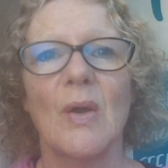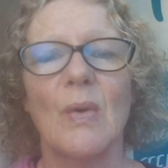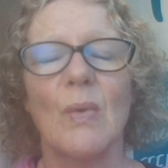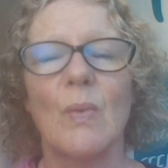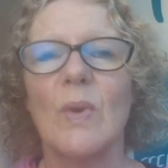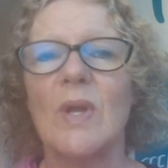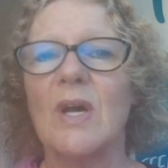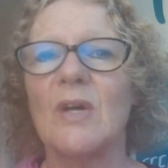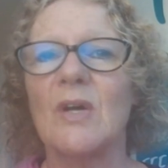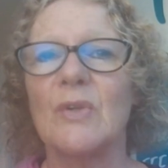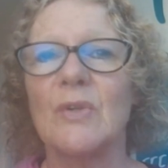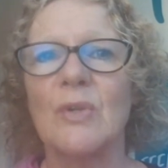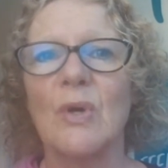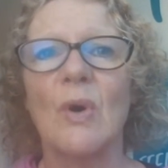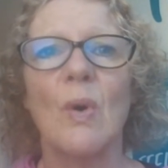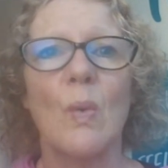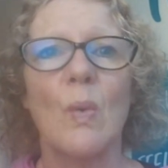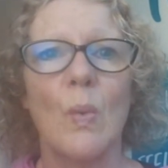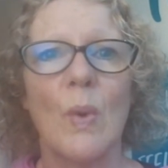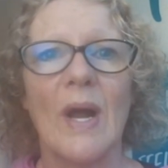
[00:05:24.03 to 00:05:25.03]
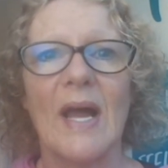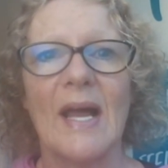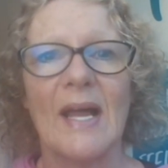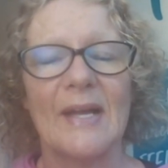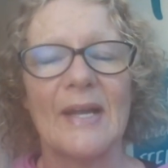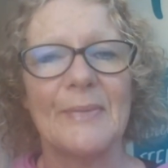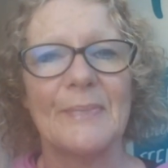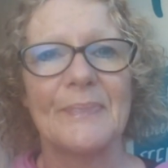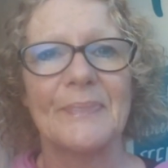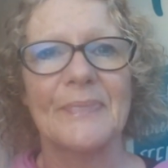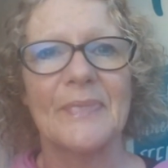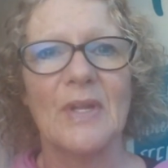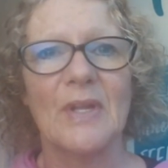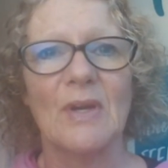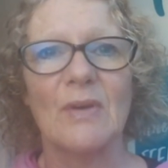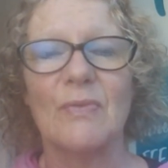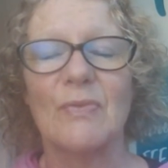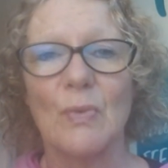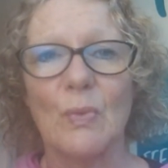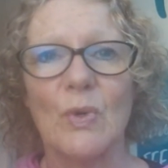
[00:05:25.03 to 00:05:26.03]
we are not aware
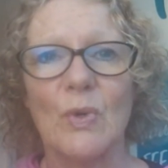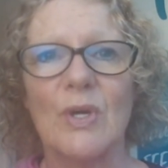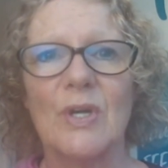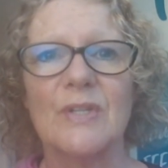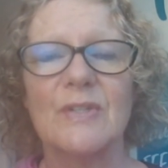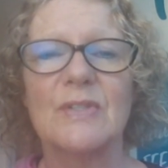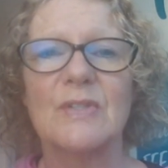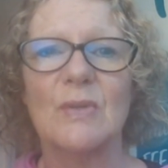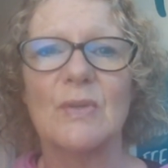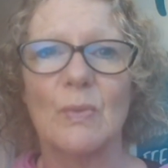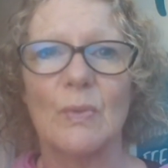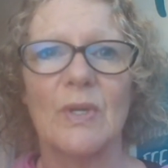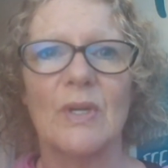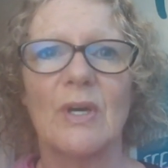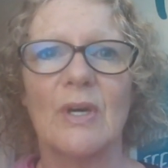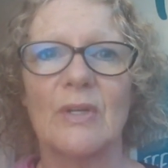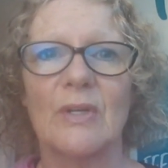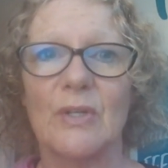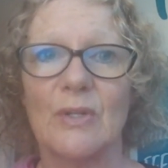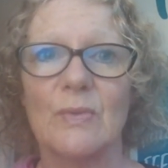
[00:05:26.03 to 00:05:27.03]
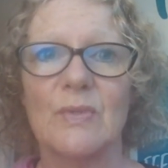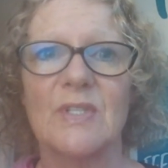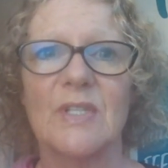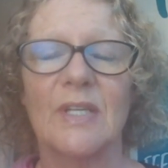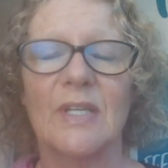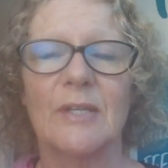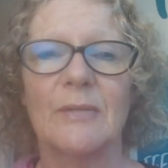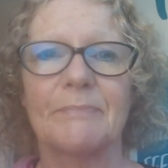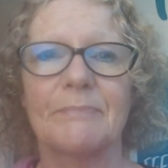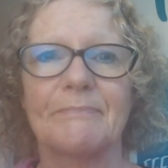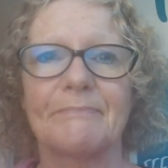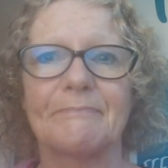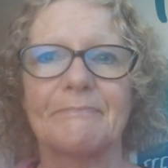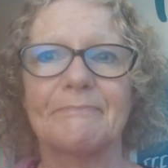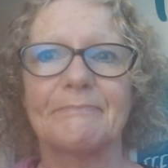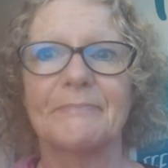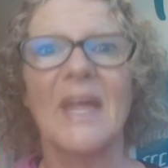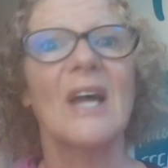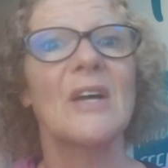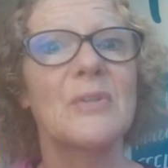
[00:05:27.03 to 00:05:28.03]
of the words that we are using.
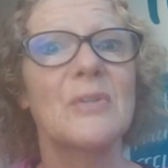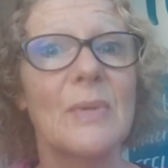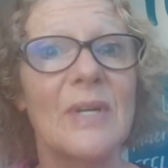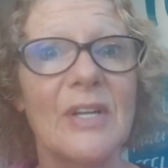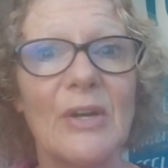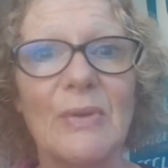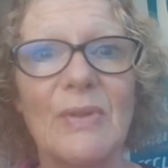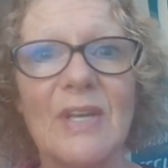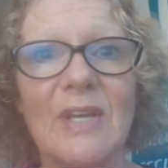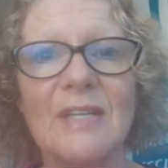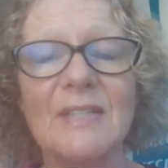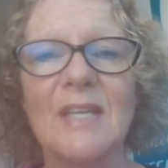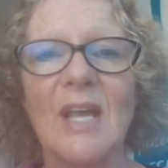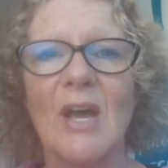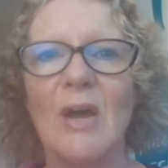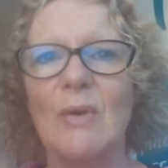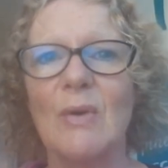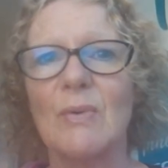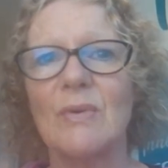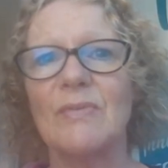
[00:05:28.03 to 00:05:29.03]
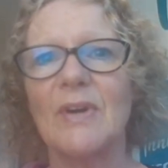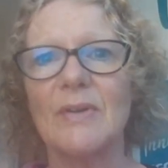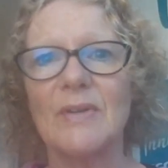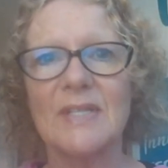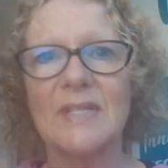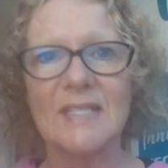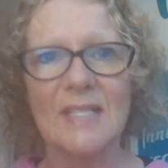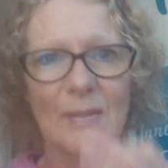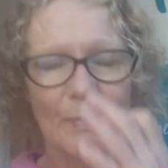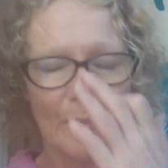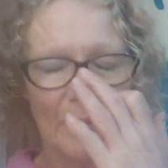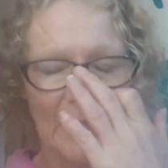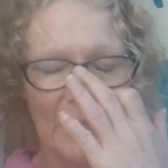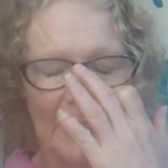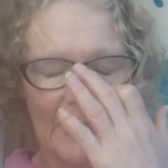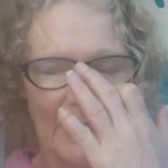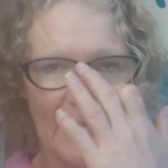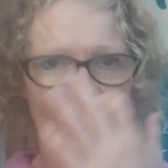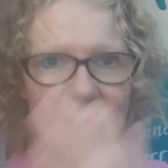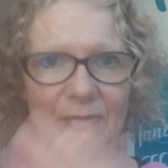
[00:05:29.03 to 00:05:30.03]
How do I know this? Well, very
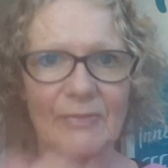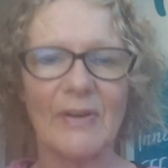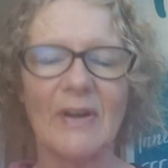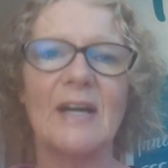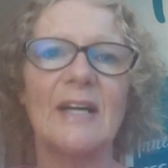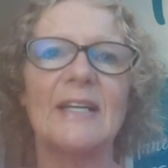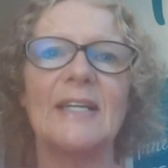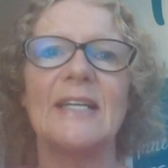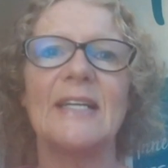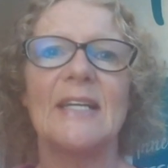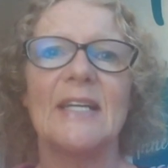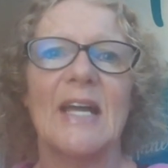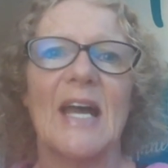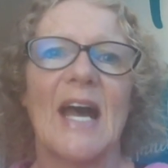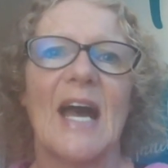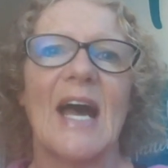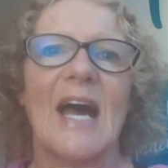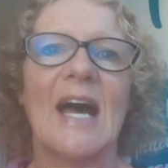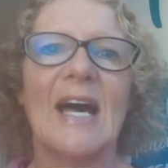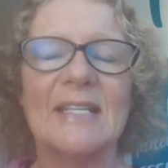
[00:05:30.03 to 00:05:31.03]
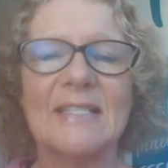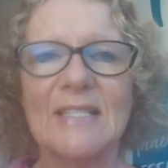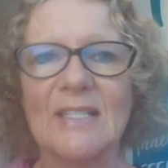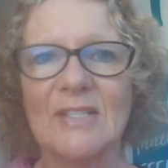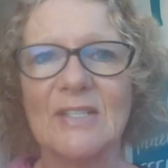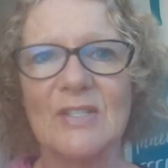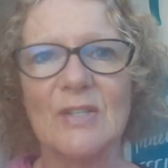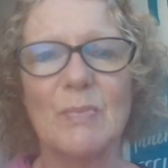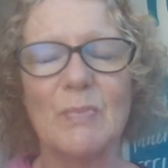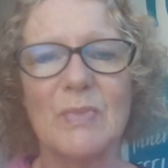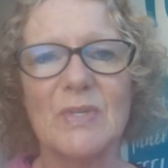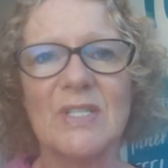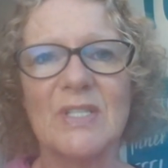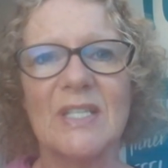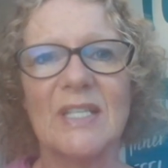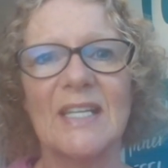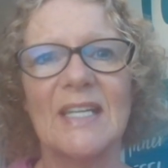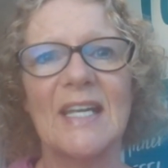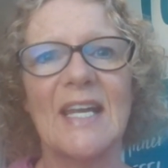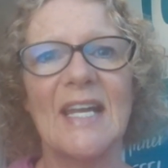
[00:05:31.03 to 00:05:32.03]
simply, if I ask
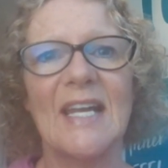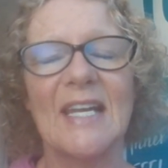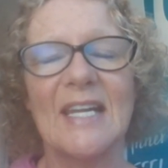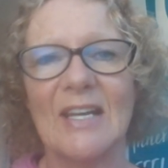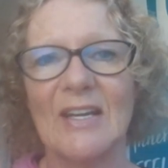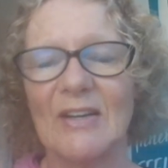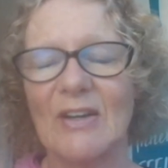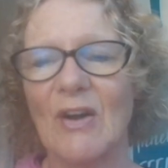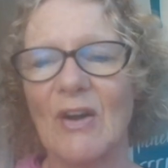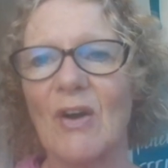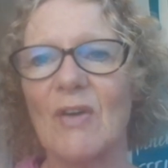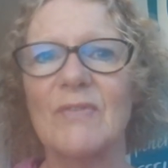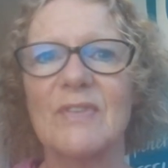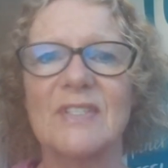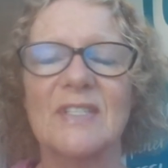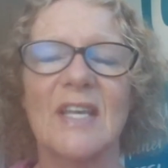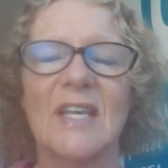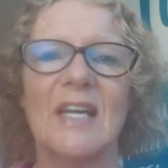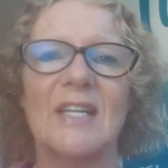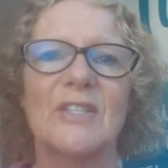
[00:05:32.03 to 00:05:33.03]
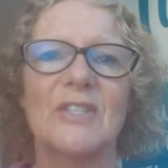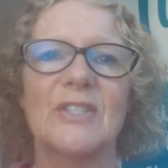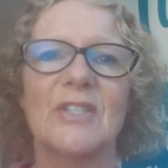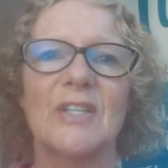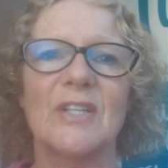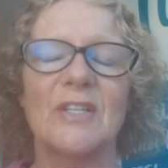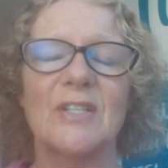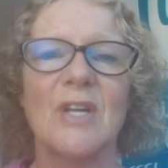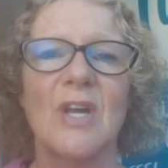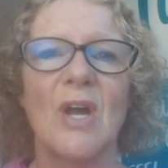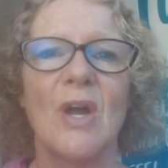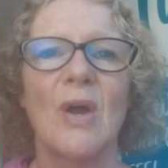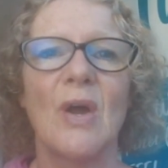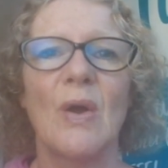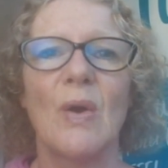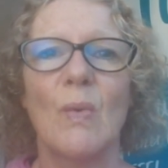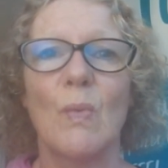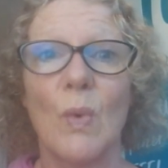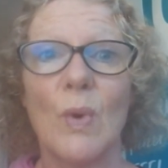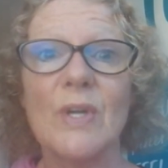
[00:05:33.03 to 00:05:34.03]
somebody in a conversation,
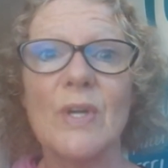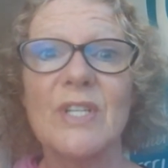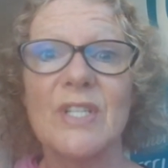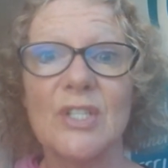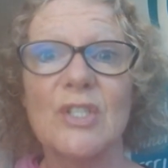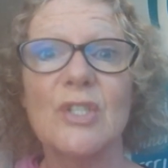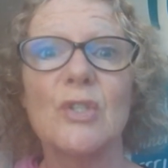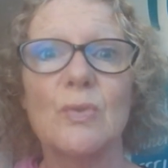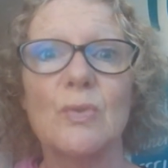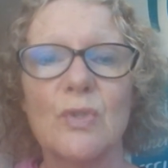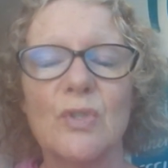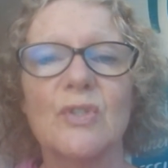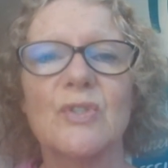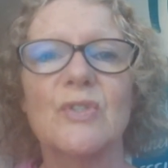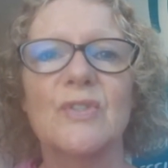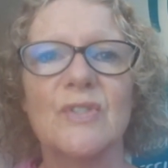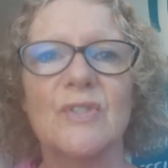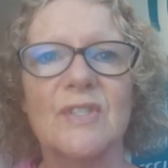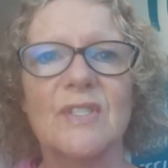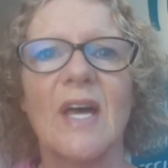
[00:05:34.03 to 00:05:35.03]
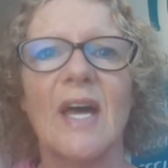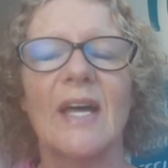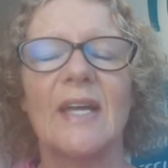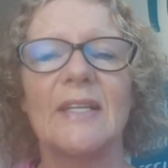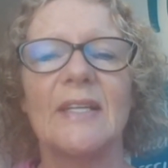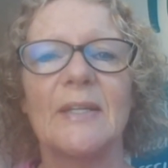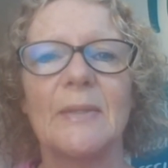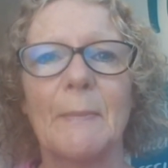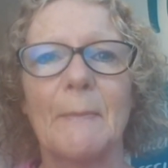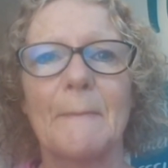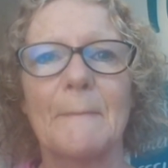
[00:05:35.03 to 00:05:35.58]
what did you just say?